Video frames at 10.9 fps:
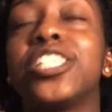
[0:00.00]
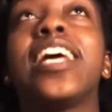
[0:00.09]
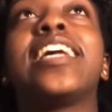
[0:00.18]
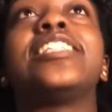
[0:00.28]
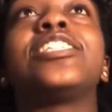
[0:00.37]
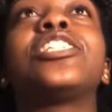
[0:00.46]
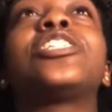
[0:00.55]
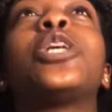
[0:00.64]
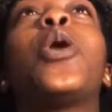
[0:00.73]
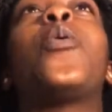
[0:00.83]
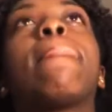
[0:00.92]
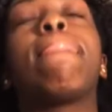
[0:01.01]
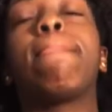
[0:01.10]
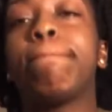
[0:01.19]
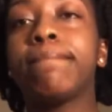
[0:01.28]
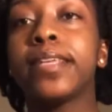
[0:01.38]
Like, it's just so
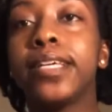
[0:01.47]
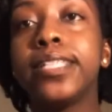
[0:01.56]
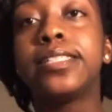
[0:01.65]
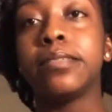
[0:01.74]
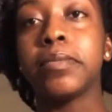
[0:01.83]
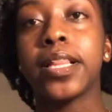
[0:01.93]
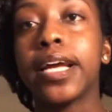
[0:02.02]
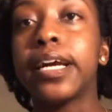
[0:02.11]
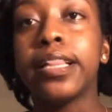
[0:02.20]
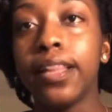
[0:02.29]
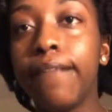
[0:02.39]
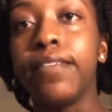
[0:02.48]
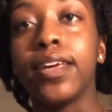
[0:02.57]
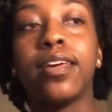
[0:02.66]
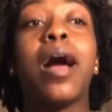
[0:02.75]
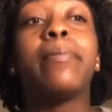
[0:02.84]
good to me. Like, I love
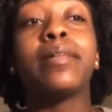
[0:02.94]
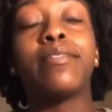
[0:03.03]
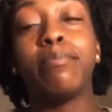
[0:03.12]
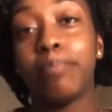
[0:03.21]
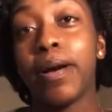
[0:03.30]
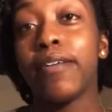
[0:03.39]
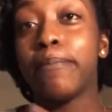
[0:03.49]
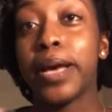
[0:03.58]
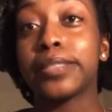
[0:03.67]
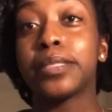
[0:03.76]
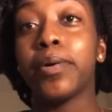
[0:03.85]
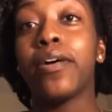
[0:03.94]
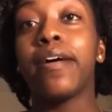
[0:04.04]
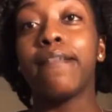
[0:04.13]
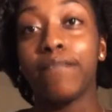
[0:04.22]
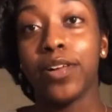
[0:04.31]
it. But I play basketball
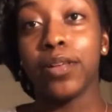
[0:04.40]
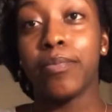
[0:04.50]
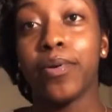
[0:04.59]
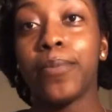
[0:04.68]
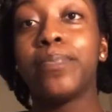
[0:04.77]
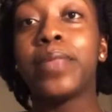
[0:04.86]
and volleyball.